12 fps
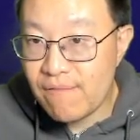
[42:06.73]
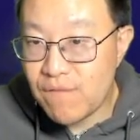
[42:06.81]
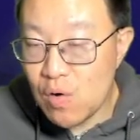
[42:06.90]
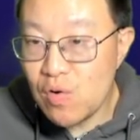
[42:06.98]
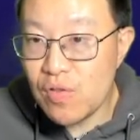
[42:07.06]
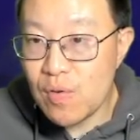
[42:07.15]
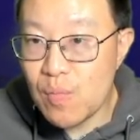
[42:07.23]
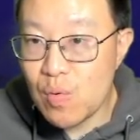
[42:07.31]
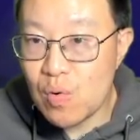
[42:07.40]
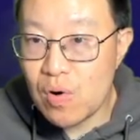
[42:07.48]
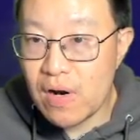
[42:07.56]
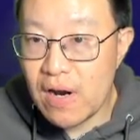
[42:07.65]

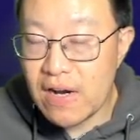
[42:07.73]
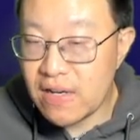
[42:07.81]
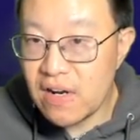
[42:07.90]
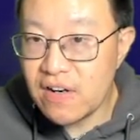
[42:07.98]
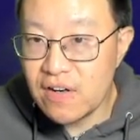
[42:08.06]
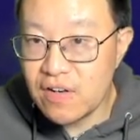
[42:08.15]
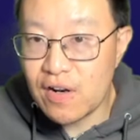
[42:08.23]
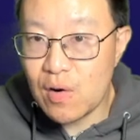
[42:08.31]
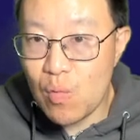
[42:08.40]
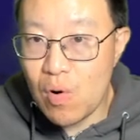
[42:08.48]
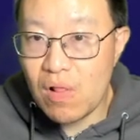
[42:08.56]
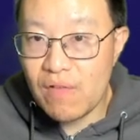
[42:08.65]
Furthermore, it doesn't
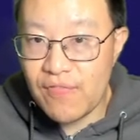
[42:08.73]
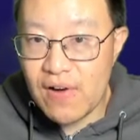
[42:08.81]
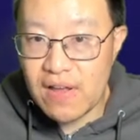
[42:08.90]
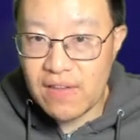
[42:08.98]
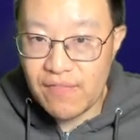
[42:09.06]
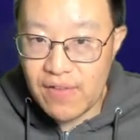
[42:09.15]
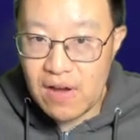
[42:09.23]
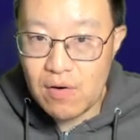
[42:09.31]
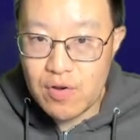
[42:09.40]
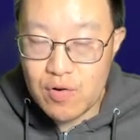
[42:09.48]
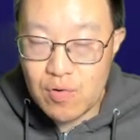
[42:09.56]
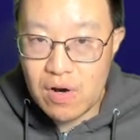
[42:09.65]
disqualify the
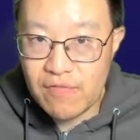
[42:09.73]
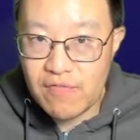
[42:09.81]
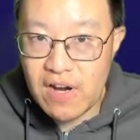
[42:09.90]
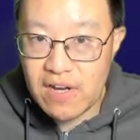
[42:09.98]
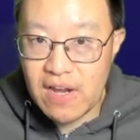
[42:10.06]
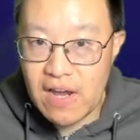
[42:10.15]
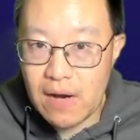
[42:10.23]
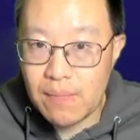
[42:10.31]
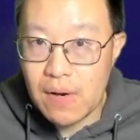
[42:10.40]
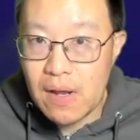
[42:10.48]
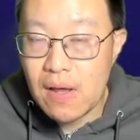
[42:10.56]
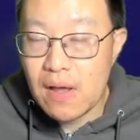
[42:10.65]
value of Netcat.
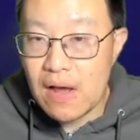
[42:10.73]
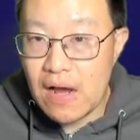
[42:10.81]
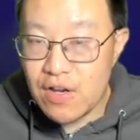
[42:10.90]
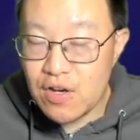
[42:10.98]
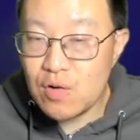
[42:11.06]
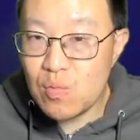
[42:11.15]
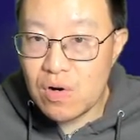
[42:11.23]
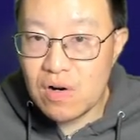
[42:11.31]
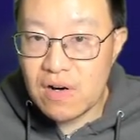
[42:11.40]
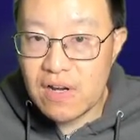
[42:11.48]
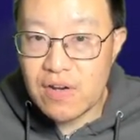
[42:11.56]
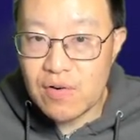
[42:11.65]
I just want to
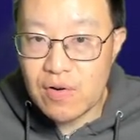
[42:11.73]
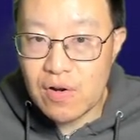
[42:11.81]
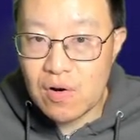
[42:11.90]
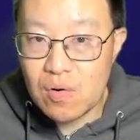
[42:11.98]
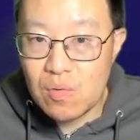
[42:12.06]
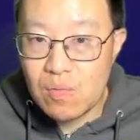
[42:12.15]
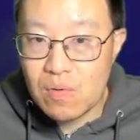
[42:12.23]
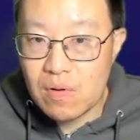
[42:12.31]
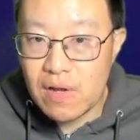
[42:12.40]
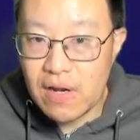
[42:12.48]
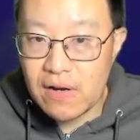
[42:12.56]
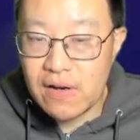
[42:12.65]
let you know
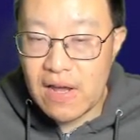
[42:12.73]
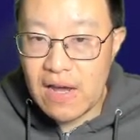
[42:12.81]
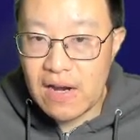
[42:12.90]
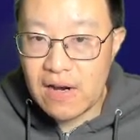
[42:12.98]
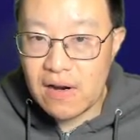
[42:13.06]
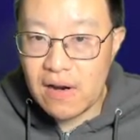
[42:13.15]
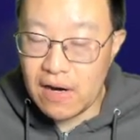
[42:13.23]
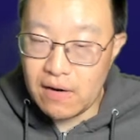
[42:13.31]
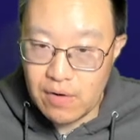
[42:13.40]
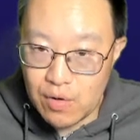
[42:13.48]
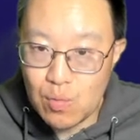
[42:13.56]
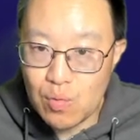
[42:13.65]
is that
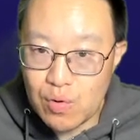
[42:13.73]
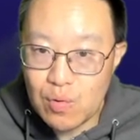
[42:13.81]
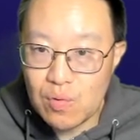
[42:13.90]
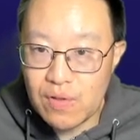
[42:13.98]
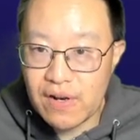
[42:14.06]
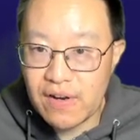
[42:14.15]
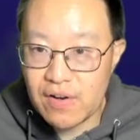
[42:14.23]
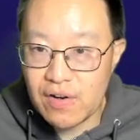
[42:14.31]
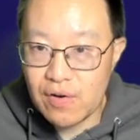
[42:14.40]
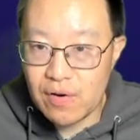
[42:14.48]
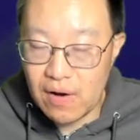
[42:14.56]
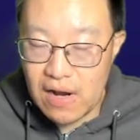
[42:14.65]
you will do this in
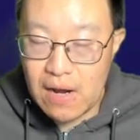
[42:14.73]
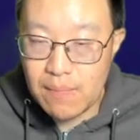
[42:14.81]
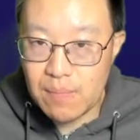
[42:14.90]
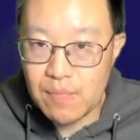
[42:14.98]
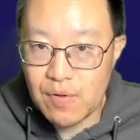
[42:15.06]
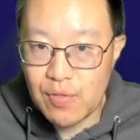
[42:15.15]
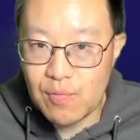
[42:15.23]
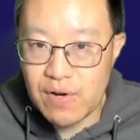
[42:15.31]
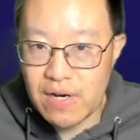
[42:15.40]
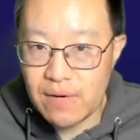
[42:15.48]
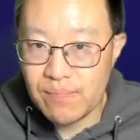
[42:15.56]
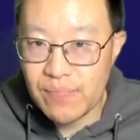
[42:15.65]
lab number
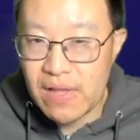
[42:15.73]
3.